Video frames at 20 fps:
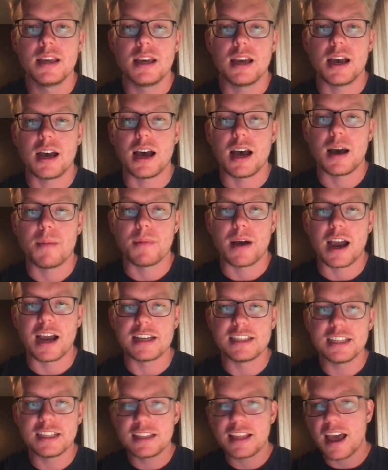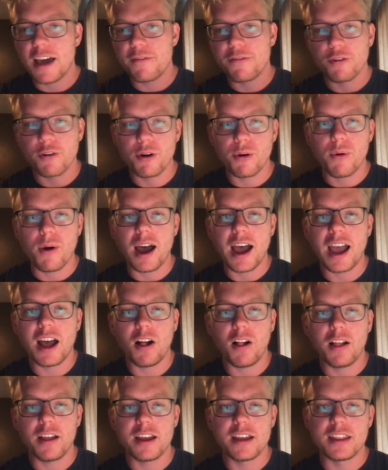um, I did that for a
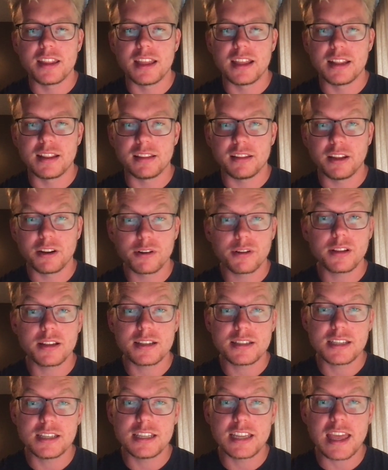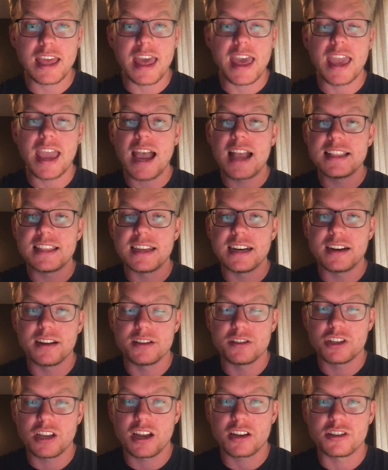while, and then literally today I did an
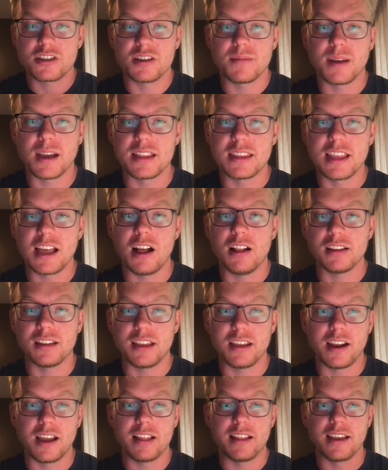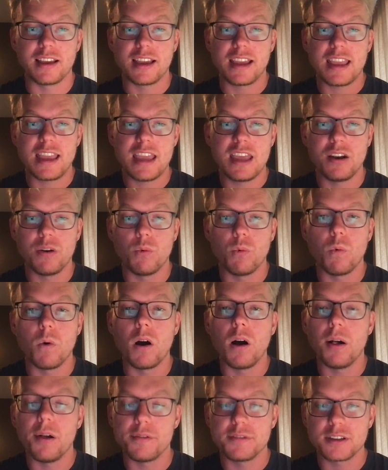injection in my delt, and I like hit a
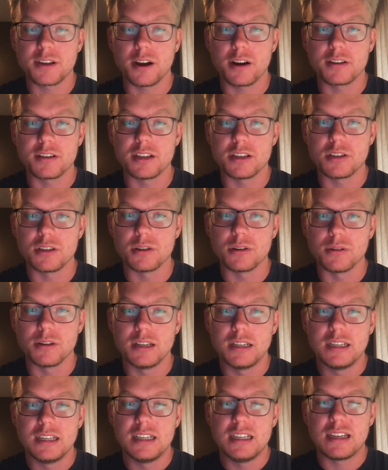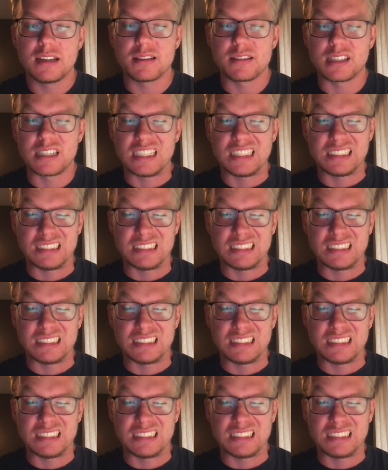wall of scar tissue. I was like,